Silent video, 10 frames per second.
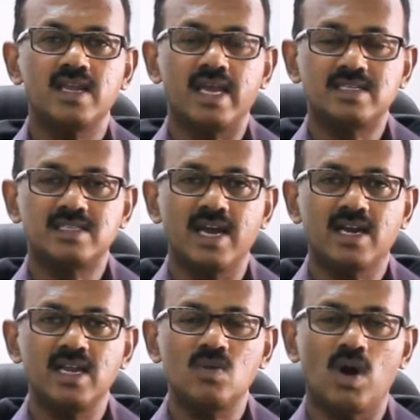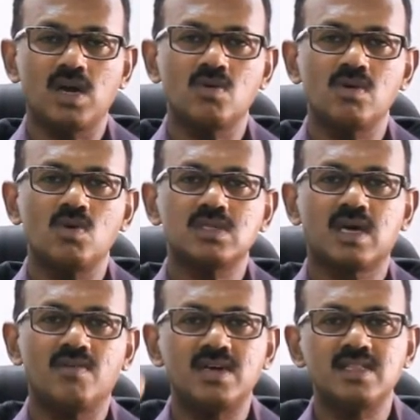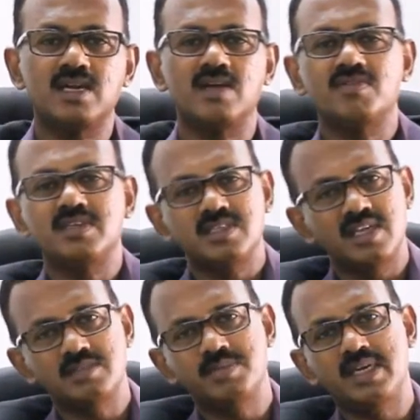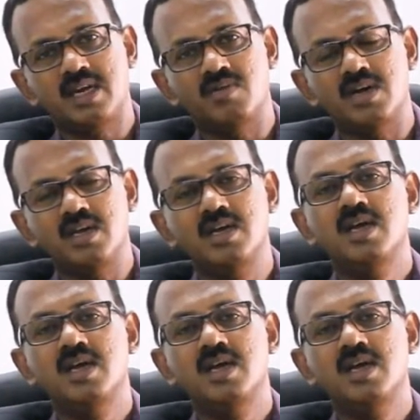Exactly whatever was covered in the definition has been covered,